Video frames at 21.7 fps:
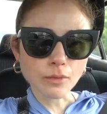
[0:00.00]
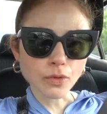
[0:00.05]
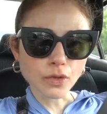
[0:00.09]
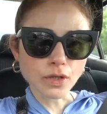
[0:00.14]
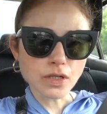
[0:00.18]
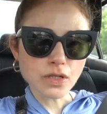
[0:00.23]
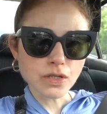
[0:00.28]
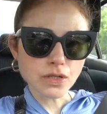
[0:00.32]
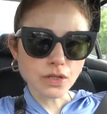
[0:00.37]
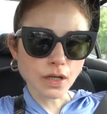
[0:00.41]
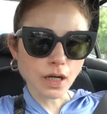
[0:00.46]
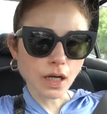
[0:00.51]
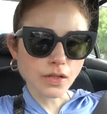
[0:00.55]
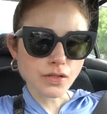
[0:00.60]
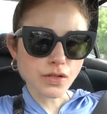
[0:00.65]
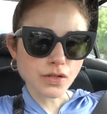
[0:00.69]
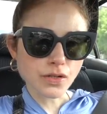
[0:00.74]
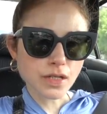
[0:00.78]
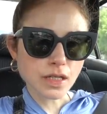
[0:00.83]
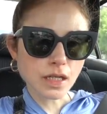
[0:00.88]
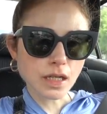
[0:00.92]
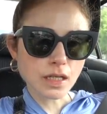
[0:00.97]
in
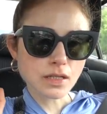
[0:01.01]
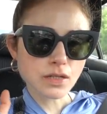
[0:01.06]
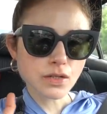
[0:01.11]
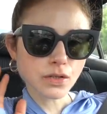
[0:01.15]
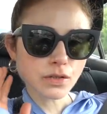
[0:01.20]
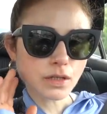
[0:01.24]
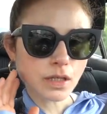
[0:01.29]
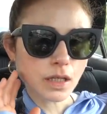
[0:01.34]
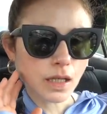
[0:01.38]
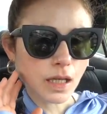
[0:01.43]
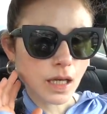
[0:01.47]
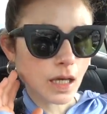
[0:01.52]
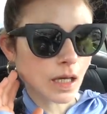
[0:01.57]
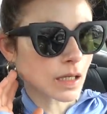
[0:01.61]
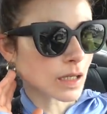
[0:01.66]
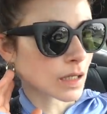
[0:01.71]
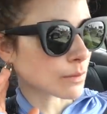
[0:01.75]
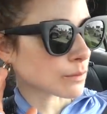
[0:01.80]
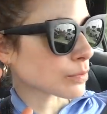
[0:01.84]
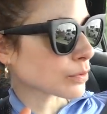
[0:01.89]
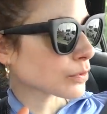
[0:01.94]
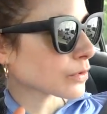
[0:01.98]
moisturizers and it certainly can
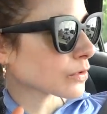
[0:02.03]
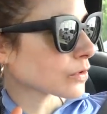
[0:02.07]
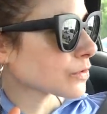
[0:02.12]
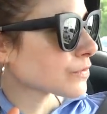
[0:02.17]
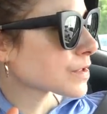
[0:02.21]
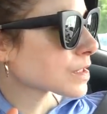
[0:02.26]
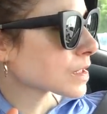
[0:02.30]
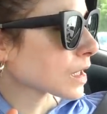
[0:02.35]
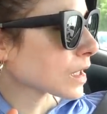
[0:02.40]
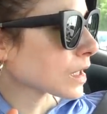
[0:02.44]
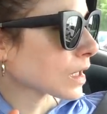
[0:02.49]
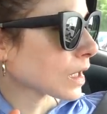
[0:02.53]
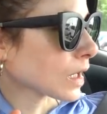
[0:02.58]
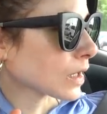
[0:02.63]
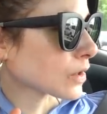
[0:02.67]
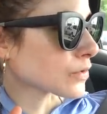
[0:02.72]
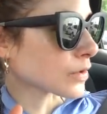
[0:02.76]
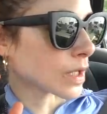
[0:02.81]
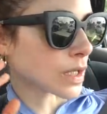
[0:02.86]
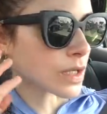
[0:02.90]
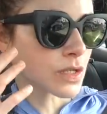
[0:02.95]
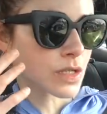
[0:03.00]
improve skin
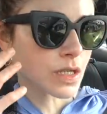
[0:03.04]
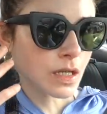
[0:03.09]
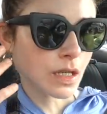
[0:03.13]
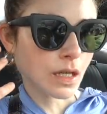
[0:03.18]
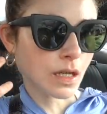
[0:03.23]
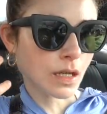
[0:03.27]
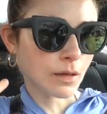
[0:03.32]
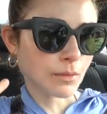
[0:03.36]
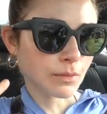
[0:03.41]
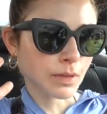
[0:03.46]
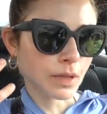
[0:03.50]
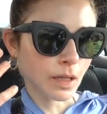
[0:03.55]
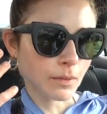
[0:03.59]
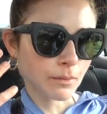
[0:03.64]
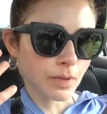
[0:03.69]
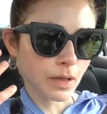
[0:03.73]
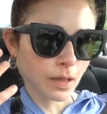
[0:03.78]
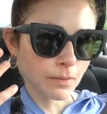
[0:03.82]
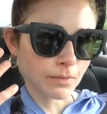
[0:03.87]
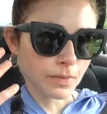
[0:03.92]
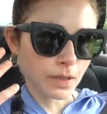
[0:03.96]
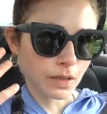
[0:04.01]
hydration and plump
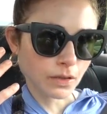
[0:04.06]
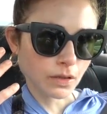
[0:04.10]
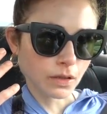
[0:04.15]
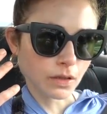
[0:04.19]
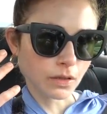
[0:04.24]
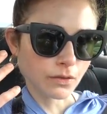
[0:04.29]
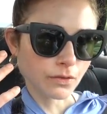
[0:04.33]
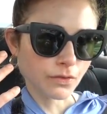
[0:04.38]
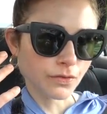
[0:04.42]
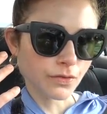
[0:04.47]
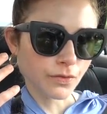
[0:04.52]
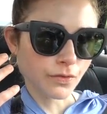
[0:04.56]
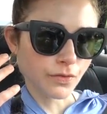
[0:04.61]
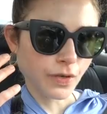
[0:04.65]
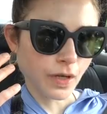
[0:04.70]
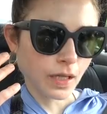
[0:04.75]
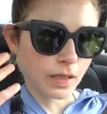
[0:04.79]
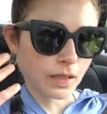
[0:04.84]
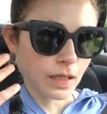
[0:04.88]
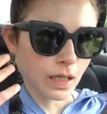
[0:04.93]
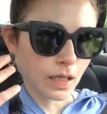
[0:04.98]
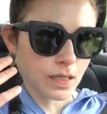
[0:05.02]
up the look of
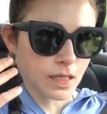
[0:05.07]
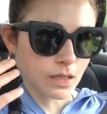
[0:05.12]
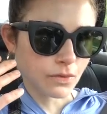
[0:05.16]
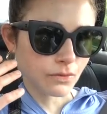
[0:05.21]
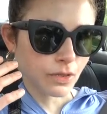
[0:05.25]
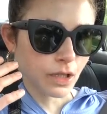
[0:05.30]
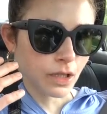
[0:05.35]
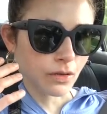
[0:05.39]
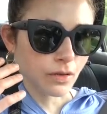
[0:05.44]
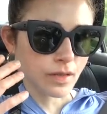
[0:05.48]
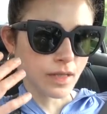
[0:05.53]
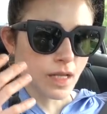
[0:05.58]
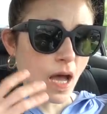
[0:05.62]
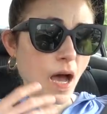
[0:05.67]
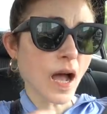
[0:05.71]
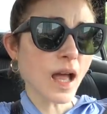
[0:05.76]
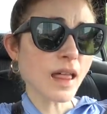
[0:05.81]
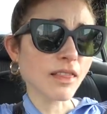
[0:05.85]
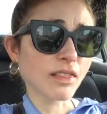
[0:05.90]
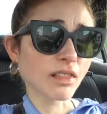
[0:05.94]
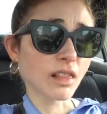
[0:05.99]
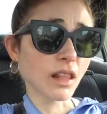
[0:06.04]
fine lines and wrinkles.
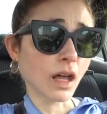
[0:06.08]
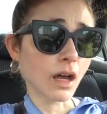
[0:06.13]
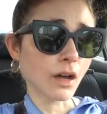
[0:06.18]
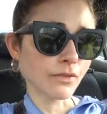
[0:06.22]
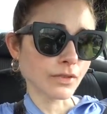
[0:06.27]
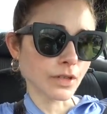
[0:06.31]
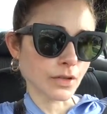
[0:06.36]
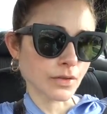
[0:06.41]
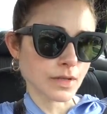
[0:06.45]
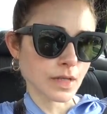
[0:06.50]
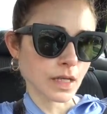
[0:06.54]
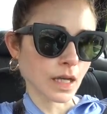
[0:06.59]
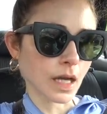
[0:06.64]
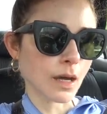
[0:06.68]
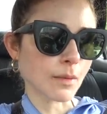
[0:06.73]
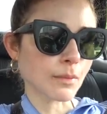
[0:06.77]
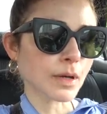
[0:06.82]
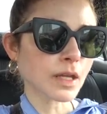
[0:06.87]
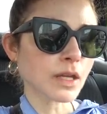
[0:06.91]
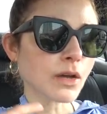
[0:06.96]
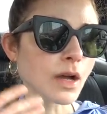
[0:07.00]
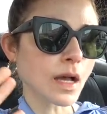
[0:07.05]
I love using
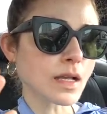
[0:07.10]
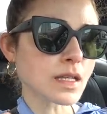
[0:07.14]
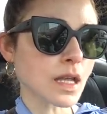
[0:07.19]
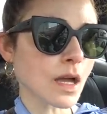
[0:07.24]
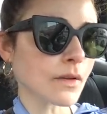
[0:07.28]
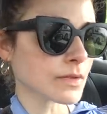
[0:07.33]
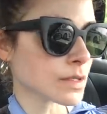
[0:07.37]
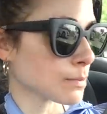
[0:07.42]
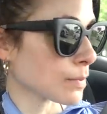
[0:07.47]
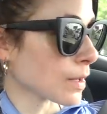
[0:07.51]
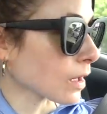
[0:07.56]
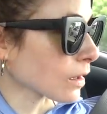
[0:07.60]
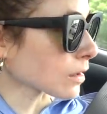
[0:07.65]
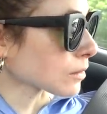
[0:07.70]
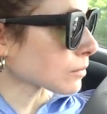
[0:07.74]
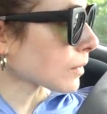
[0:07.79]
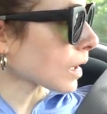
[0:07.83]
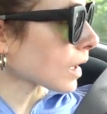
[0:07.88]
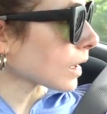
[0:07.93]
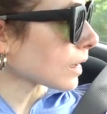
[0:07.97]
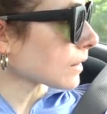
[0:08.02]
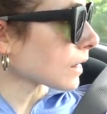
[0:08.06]
it, but you guys have to bear
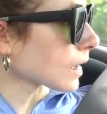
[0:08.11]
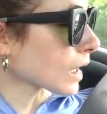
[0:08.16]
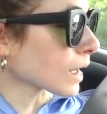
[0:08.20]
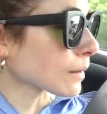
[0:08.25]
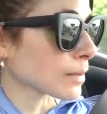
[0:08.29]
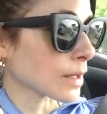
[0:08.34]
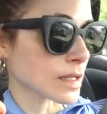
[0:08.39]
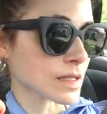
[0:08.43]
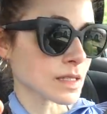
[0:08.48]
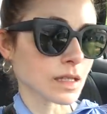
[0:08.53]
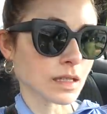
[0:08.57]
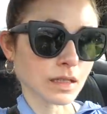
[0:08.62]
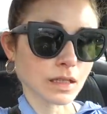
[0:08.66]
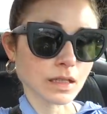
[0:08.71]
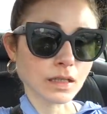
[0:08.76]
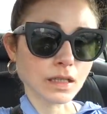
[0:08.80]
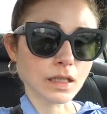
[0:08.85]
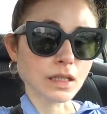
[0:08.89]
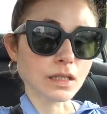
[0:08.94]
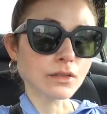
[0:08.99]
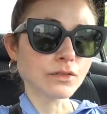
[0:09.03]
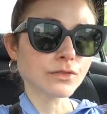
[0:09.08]
in mind that I basically
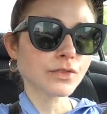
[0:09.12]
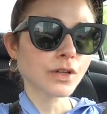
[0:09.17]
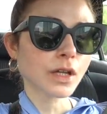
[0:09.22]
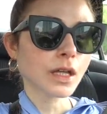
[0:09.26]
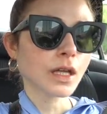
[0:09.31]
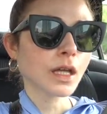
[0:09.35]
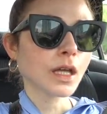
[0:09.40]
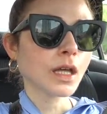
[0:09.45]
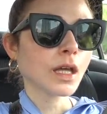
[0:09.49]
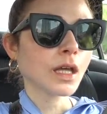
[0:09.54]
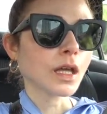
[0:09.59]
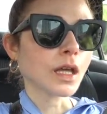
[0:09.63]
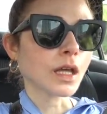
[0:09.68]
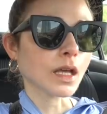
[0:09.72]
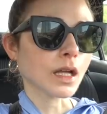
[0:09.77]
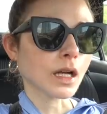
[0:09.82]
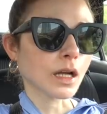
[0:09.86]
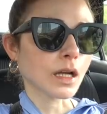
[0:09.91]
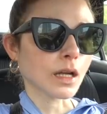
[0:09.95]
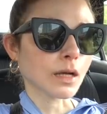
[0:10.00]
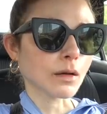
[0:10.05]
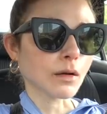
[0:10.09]
live
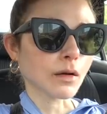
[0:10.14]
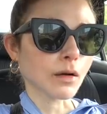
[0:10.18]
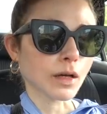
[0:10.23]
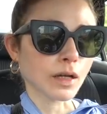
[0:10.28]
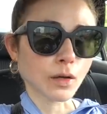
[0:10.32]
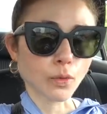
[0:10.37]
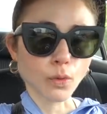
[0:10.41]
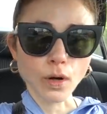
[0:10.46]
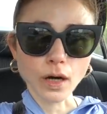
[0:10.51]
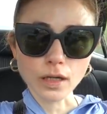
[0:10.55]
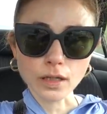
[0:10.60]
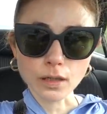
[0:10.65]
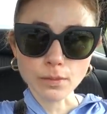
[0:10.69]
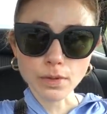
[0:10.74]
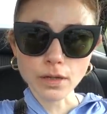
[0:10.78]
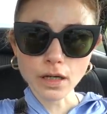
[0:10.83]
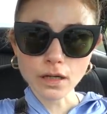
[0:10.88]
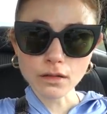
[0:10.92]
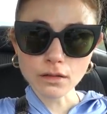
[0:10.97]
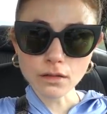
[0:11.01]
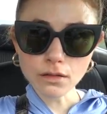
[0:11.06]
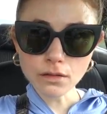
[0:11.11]
in a in a water
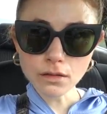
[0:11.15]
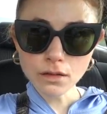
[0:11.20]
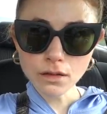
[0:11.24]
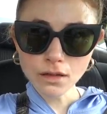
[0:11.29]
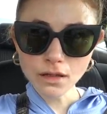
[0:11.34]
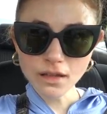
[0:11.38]
bottle.